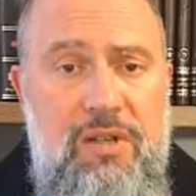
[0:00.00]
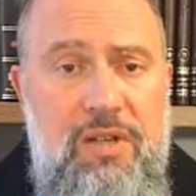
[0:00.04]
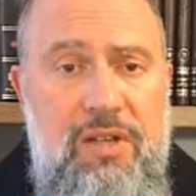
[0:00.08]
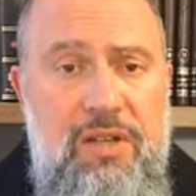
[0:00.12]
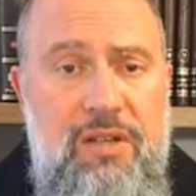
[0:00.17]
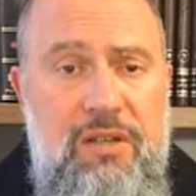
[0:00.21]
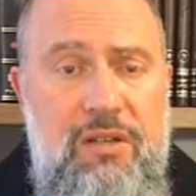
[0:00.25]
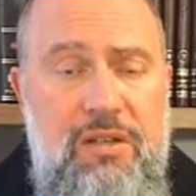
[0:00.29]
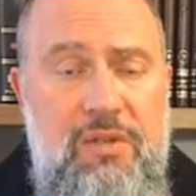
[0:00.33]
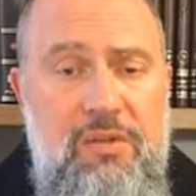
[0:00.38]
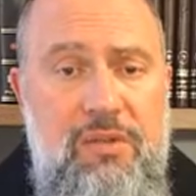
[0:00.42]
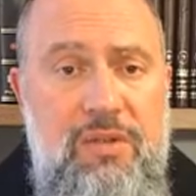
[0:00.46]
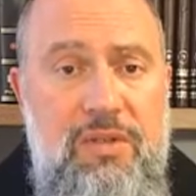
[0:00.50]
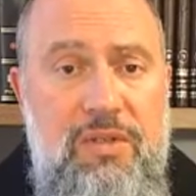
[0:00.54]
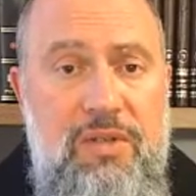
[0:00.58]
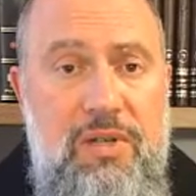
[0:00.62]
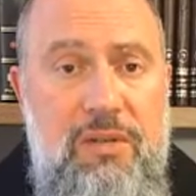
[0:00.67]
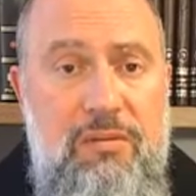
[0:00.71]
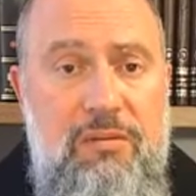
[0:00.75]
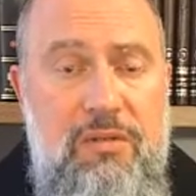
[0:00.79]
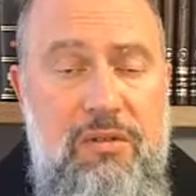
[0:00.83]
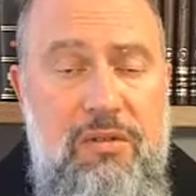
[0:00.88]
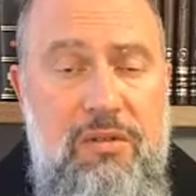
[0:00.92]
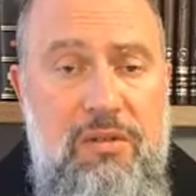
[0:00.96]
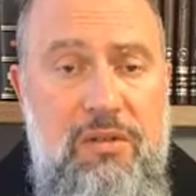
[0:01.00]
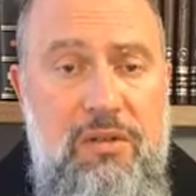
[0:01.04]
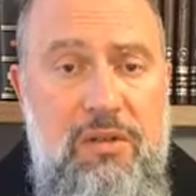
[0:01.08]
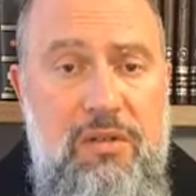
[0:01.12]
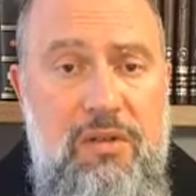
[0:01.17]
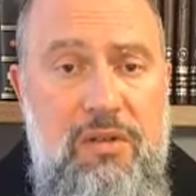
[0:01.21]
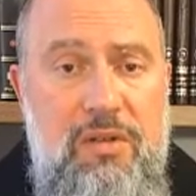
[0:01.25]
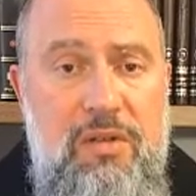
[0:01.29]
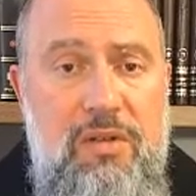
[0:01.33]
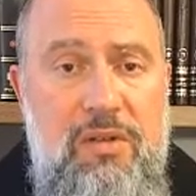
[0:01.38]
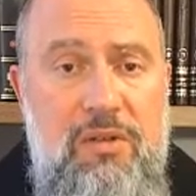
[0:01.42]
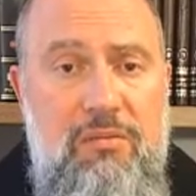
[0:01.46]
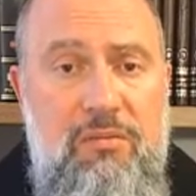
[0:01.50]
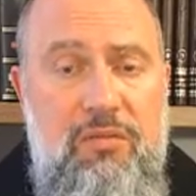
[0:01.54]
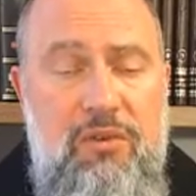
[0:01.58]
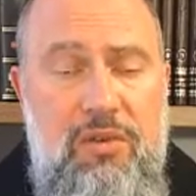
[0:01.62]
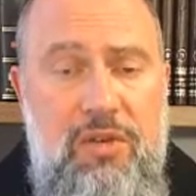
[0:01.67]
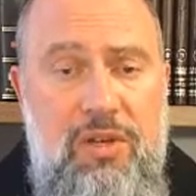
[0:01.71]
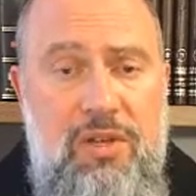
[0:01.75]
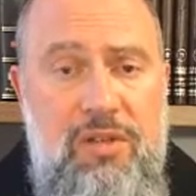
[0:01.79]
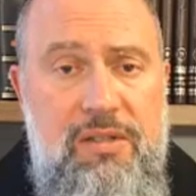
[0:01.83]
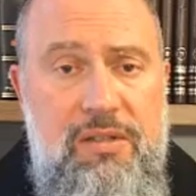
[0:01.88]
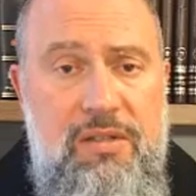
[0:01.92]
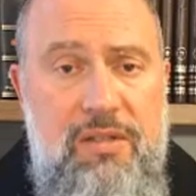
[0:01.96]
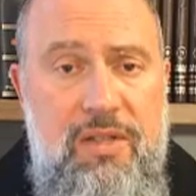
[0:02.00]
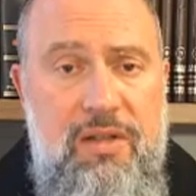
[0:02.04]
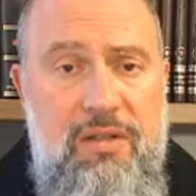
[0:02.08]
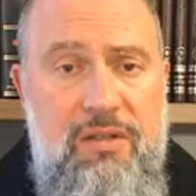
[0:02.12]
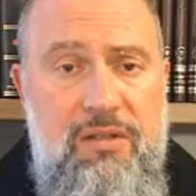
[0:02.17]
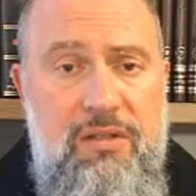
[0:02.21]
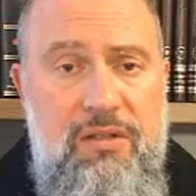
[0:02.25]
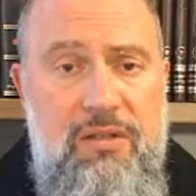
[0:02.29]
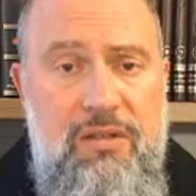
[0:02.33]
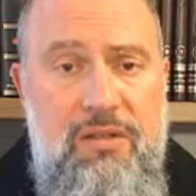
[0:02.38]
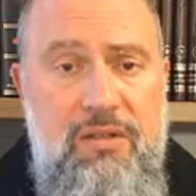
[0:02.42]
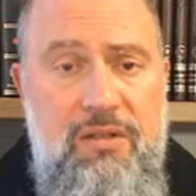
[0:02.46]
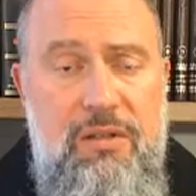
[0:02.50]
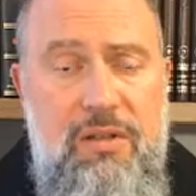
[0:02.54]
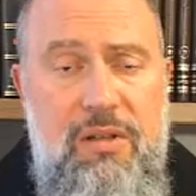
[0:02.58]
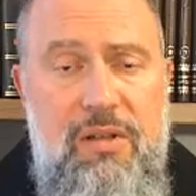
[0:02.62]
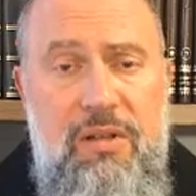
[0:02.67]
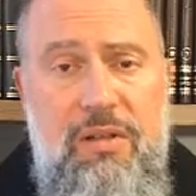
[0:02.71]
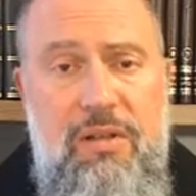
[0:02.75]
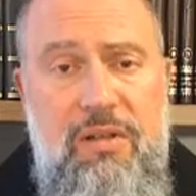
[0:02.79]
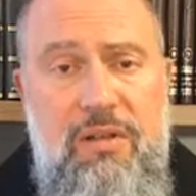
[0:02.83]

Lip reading: letters with a double pronunciation.